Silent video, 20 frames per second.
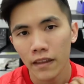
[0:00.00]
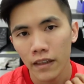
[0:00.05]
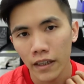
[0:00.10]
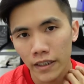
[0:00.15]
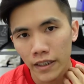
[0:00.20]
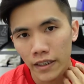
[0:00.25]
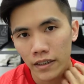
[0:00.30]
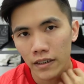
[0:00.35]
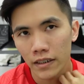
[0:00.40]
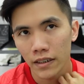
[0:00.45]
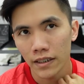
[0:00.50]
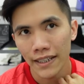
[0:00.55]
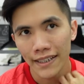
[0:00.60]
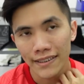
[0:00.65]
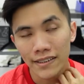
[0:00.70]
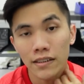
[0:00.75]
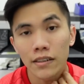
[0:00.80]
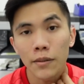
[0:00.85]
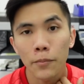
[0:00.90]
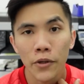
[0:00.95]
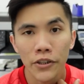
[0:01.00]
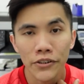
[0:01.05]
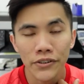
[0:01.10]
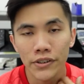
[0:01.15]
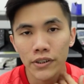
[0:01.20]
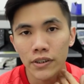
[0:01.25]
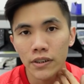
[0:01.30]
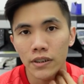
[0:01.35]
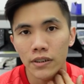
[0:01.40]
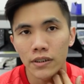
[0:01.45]
And then lessen the
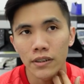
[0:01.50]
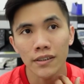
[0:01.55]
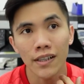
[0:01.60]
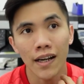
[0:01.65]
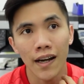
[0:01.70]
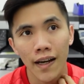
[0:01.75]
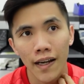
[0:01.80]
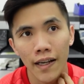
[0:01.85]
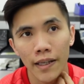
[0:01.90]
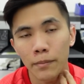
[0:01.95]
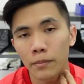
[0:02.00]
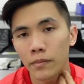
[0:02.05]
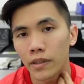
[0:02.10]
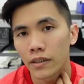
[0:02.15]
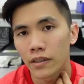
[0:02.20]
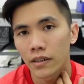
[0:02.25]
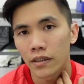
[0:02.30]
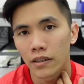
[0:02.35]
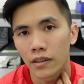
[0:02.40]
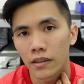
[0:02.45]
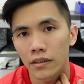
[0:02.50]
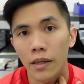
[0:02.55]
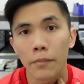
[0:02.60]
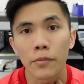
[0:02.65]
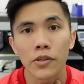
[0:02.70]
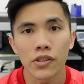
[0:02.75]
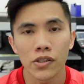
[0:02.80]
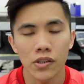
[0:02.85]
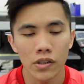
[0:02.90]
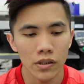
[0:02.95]
pressure, the time, and the
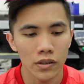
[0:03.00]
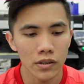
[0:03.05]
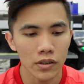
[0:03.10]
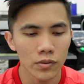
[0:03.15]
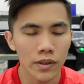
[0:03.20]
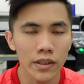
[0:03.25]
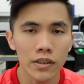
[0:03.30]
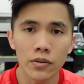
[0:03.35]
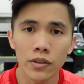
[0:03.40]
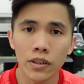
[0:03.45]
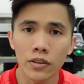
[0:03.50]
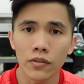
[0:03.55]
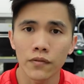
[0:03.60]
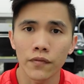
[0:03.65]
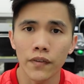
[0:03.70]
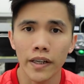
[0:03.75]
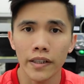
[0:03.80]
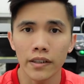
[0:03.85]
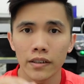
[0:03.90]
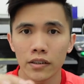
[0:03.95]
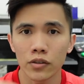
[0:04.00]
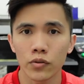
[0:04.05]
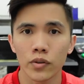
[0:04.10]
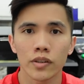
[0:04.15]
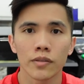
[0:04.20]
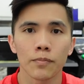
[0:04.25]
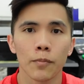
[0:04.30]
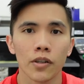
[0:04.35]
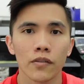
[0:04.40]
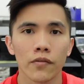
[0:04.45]
temperature. This one you need to find a sweet
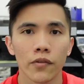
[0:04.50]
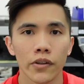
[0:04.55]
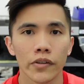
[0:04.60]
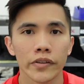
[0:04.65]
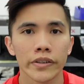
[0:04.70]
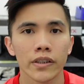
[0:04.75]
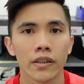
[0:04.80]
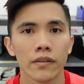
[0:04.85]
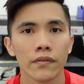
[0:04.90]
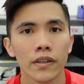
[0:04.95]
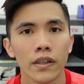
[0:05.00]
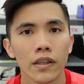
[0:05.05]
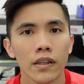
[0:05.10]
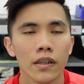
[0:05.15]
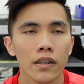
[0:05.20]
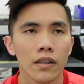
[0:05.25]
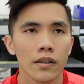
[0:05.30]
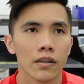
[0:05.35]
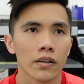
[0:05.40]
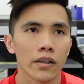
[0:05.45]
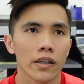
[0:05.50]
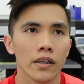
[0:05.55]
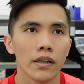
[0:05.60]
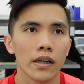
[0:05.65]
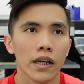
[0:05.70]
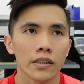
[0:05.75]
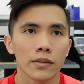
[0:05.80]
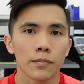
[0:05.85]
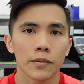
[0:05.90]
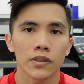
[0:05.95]
spot for yourself.
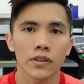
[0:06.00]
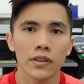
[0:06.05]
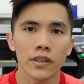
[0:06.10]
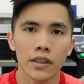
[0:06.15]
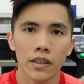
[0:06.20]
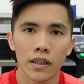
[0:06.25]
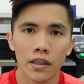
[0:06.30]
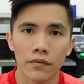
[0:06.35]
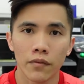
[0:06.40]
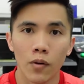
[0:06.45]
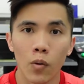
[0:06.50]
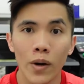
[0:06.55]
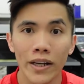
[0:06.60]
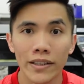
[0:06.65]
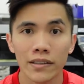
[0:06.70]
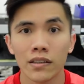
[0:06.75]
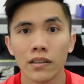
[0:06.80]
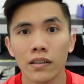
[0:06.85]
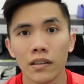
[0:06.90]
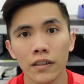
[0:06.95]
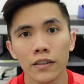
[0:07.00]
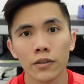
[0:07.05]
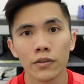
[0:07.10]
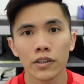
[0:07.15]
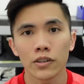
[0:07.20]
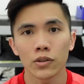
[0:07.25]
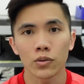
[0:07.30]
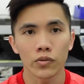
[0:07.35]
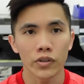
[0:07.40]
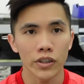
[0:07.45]
Okay, especially for white tee, you
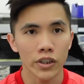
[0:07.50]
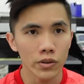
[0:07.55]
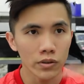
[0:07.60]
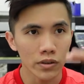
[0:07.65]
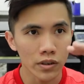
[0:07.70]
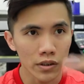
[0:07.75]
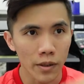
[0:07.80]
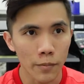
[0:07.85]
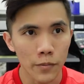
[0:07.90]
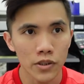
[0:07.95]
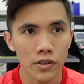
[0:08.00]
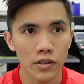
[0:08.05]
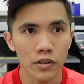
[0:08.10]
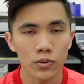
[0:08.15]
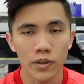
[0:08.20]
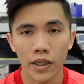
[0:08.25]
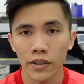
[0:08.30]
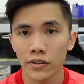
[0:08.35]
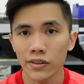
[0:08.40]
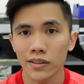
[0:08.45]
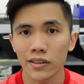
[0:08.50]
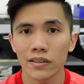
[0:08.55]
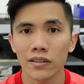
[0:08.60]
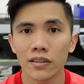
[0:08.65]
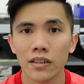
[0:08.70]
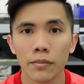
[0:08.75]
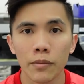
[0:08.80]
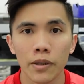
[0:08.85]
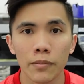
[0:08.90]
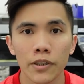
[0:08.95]
need to reduce the temperature to
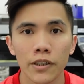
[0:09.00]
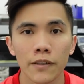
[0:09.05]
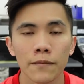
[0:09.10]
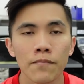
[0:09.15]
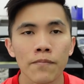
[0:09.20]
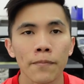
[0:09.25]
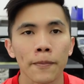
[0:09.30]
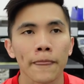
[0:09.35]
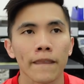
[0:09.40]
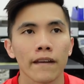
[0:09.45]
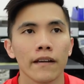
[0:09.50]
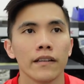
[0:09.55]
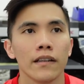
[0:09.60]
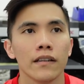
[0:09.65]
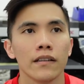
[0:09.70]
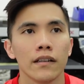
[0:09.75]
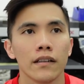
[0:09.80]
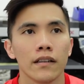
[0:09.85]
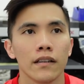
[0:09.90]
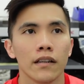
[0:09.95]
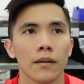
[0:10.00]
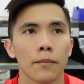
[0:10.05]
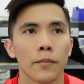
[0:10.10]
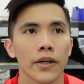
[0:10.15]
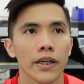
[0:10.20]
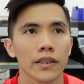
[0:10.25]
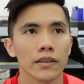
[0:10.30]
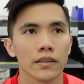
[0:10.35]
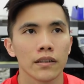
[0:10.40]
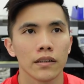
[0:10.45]
160 maybe, and then
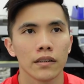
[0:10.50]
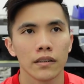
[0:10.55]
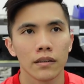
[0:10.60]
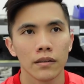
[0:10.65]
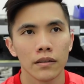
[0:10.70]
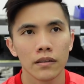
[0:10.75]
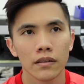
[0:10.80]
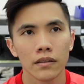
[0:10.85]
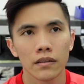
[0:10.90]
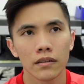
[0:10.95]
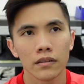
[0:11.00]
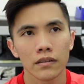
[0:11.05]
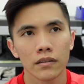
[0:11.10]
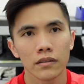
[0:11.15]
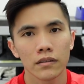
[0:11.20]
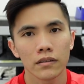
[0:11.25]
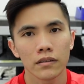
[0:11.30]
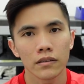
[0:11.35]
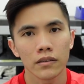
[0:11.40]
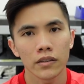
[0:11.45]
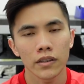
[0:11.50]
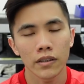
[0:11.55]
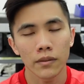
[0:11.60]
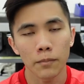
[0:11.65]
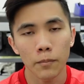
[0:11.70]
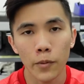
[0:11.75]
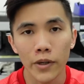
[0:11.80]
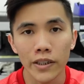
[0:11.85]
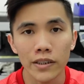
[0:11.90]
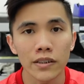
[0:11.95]
press. You
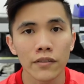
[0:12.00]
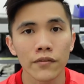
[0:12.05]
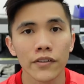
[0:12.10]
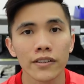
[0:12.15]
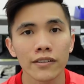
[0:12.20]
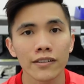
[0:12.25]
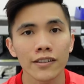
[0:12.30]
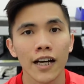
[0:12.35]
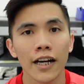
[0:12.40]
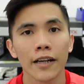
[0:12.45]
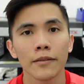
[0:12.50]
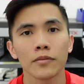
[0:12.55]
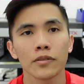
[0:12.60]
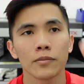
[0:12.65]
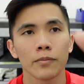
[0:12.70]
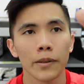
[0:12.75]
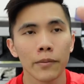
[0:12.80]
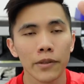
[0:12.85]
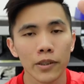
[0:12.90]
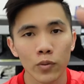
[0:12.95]
can press several times, maybe